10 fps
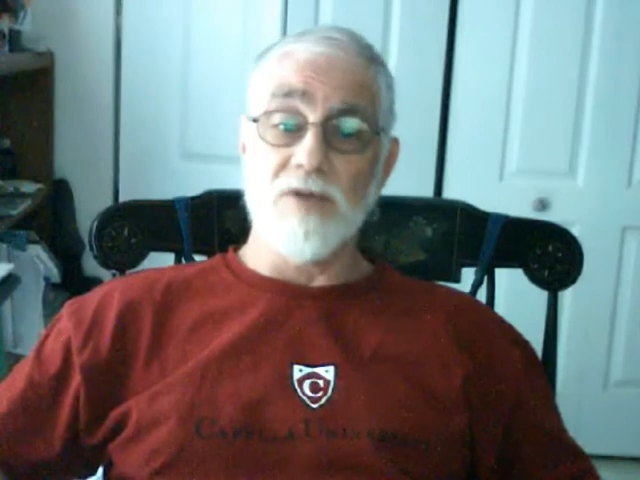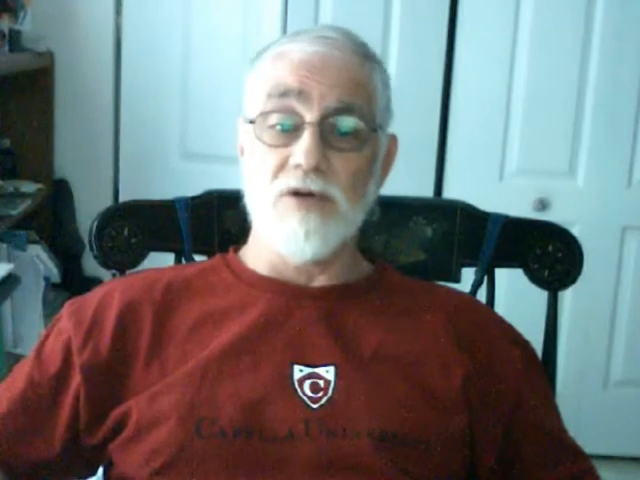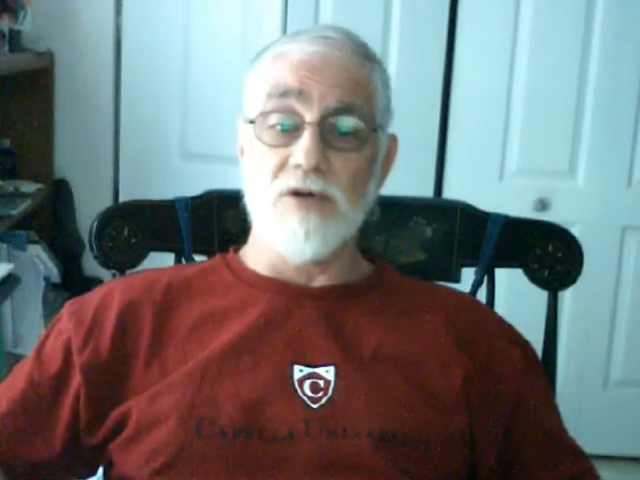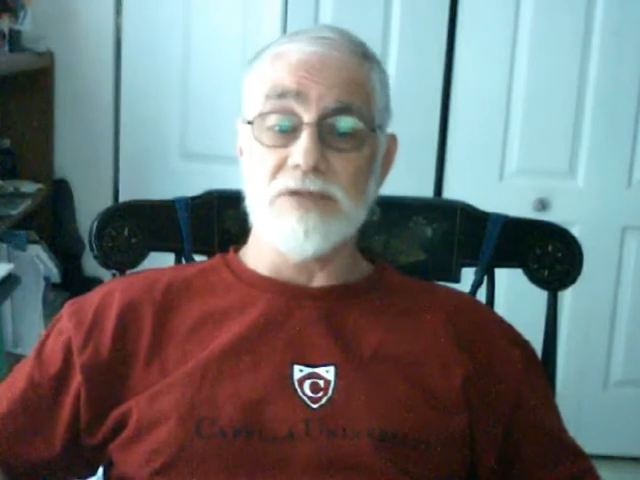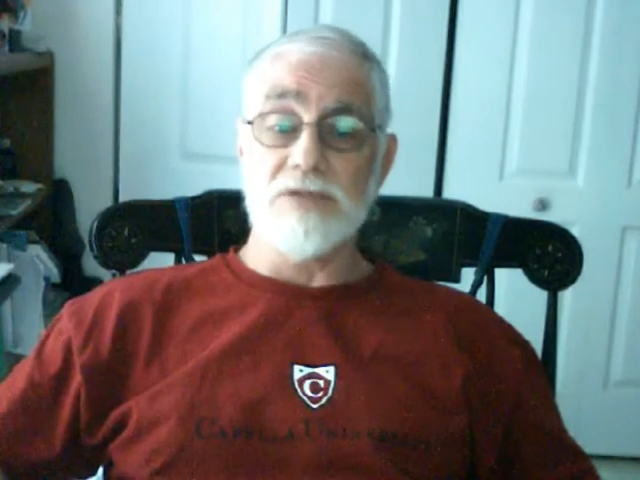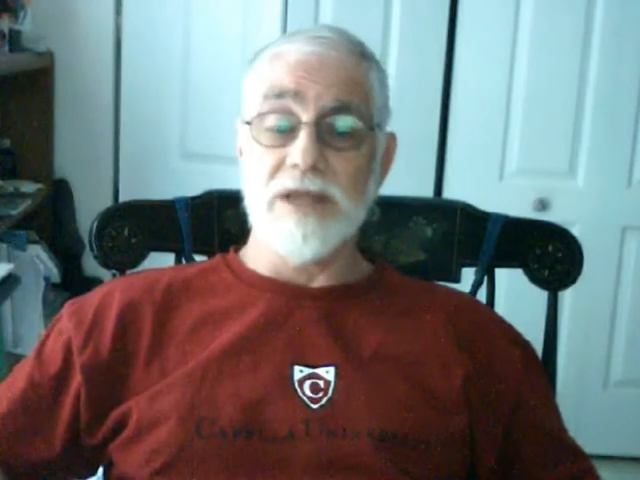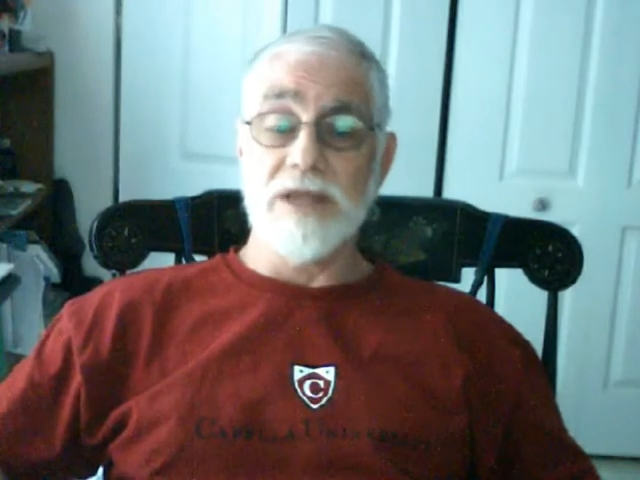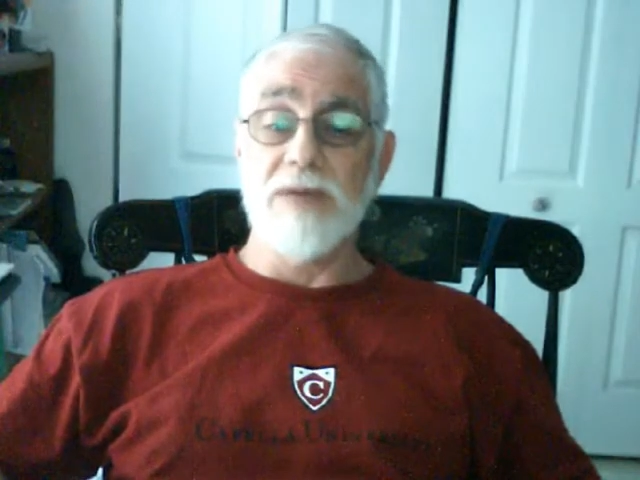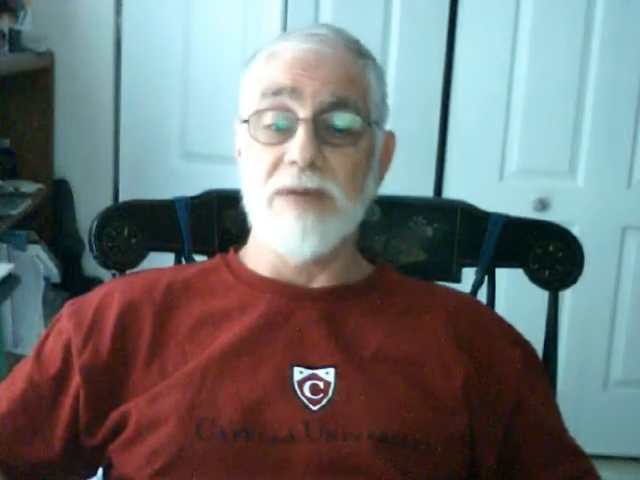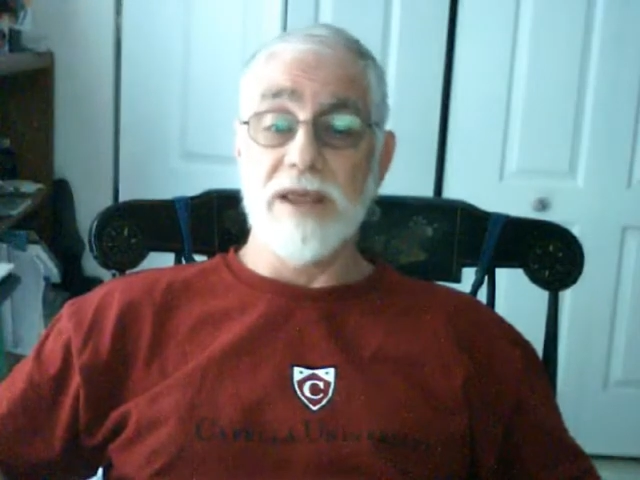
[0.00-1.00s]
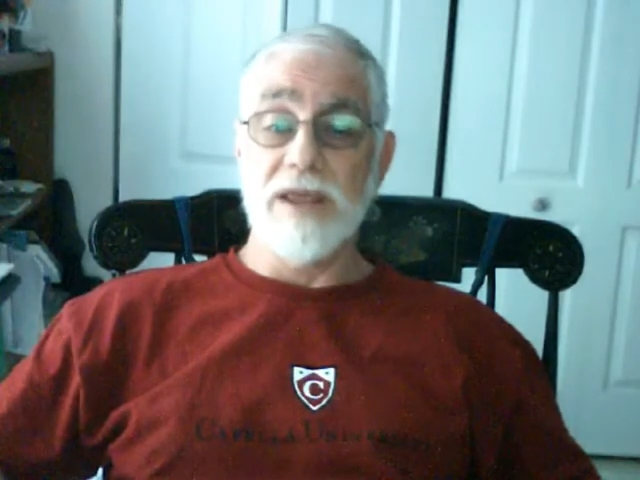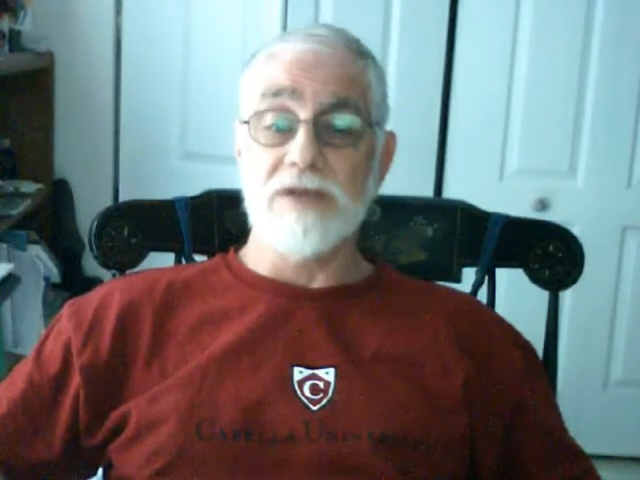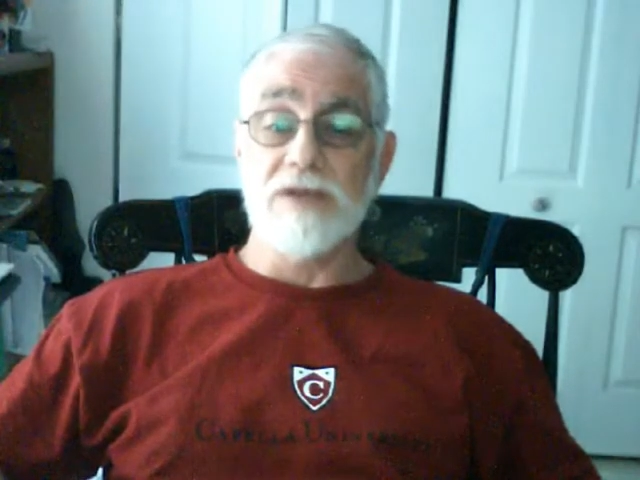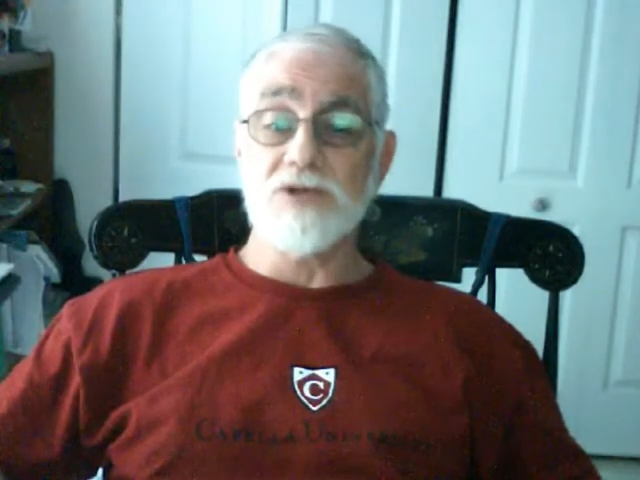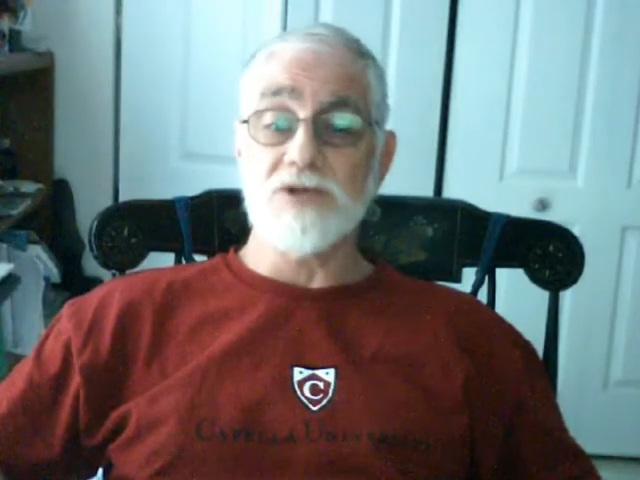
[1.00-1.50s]
led by
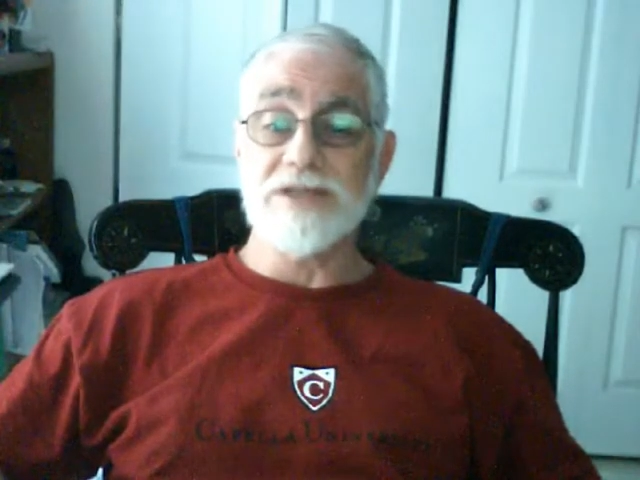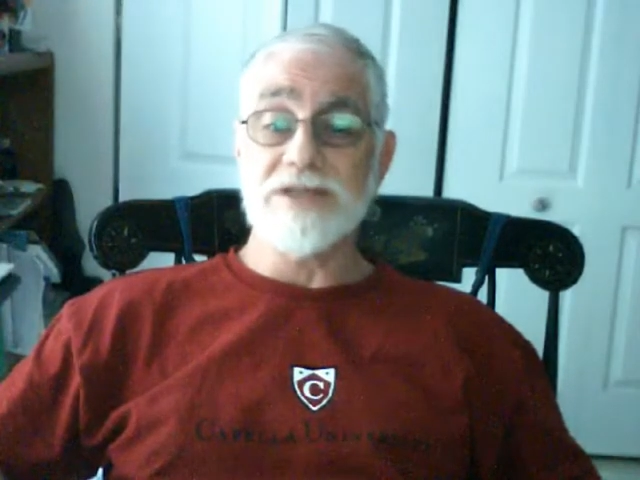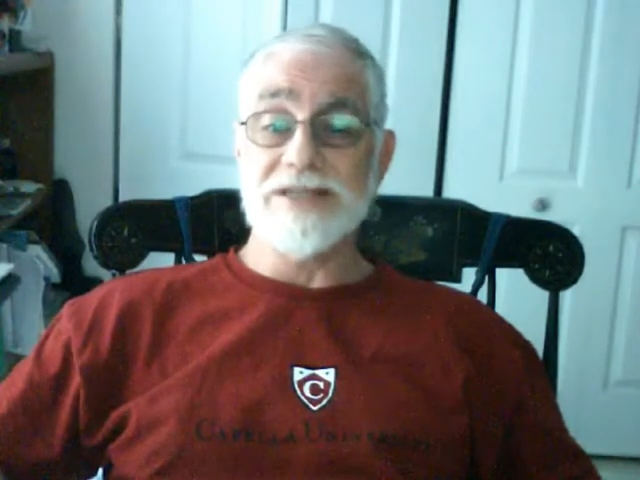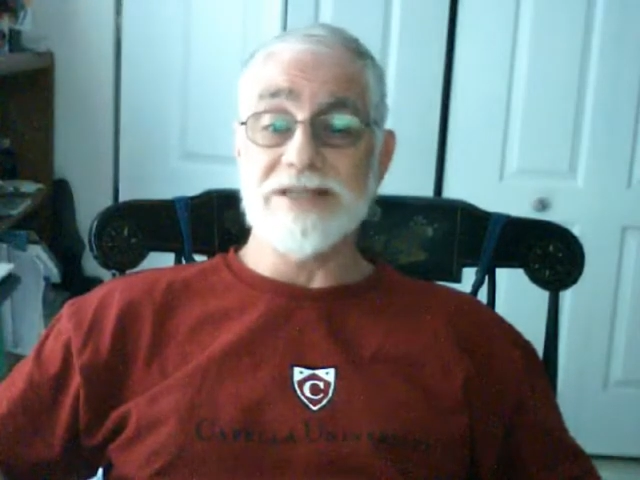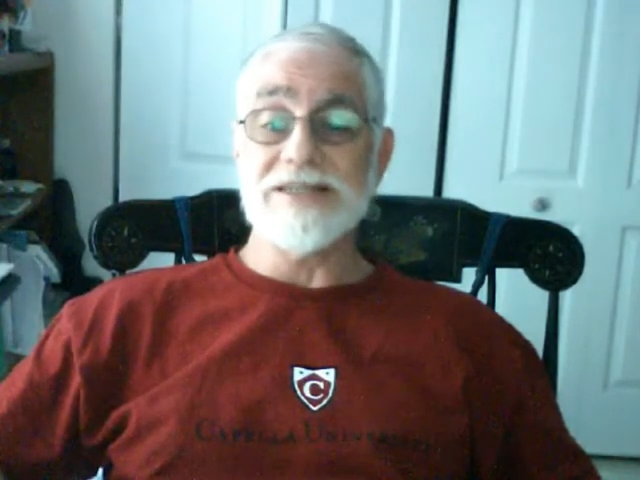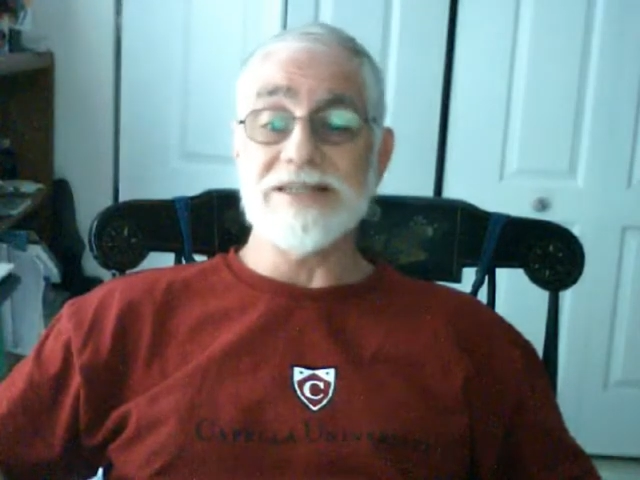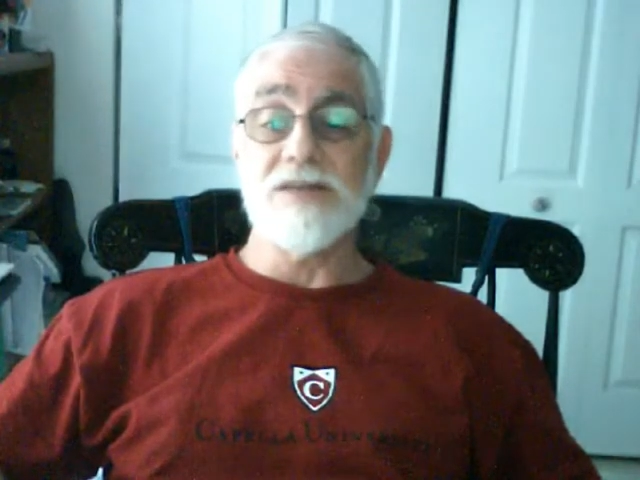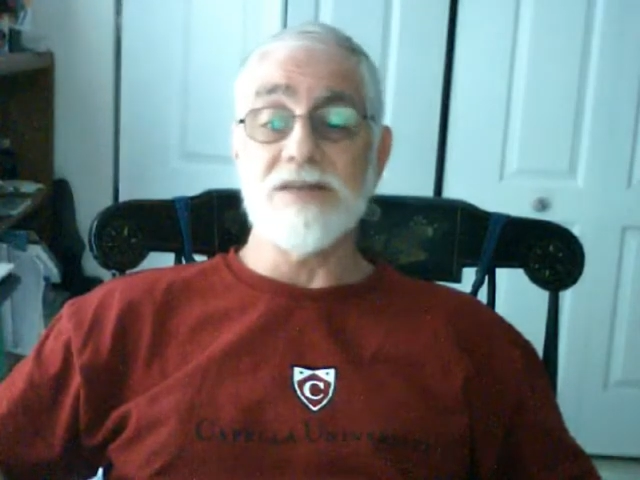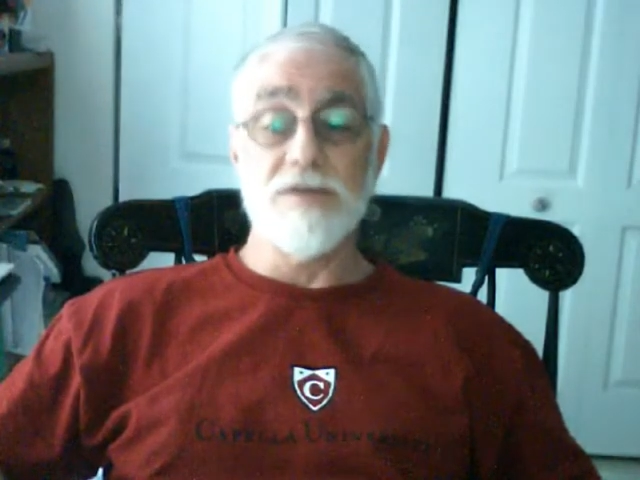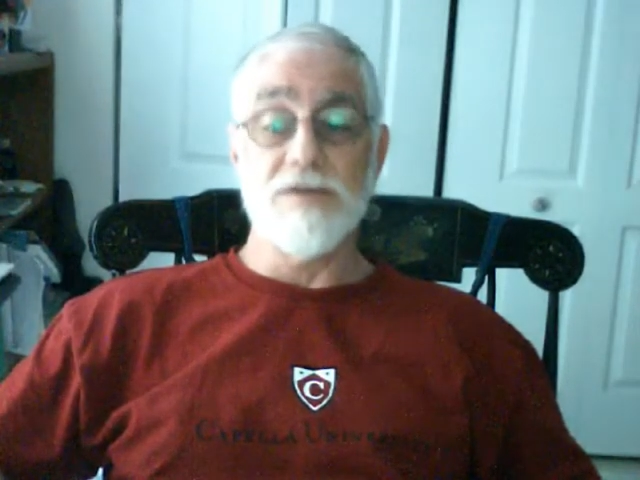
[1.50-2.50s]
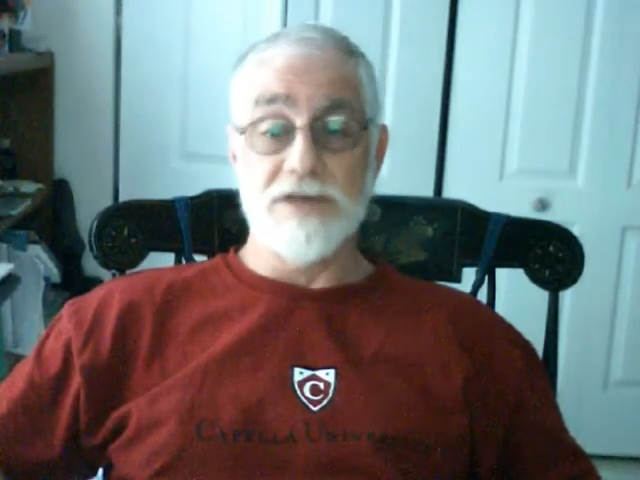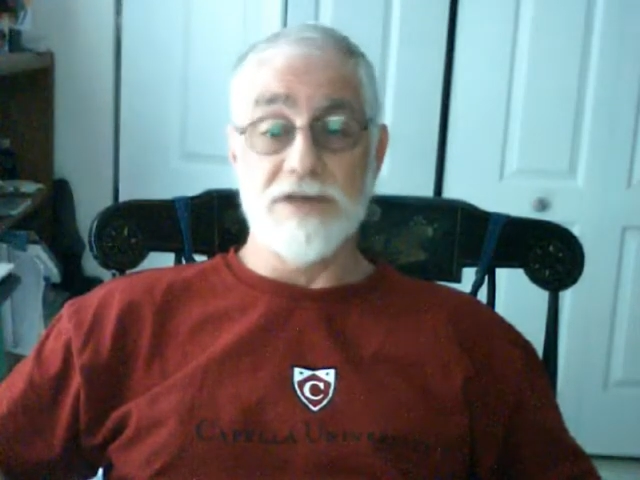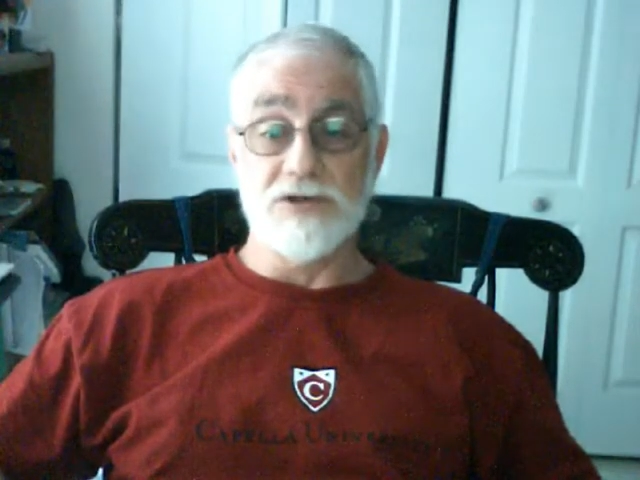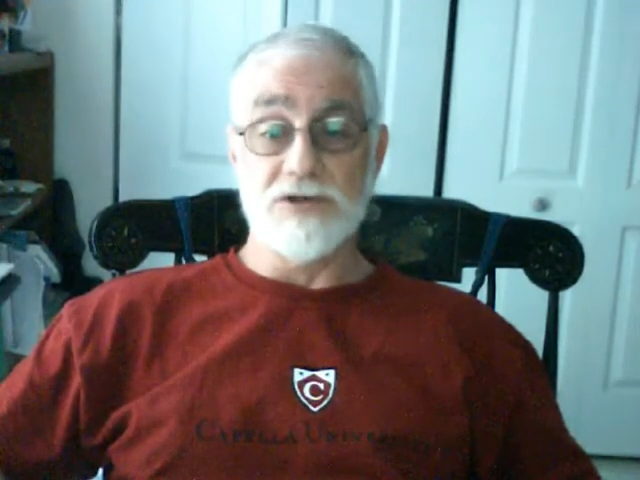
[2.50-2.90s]
industry-seasoned professionals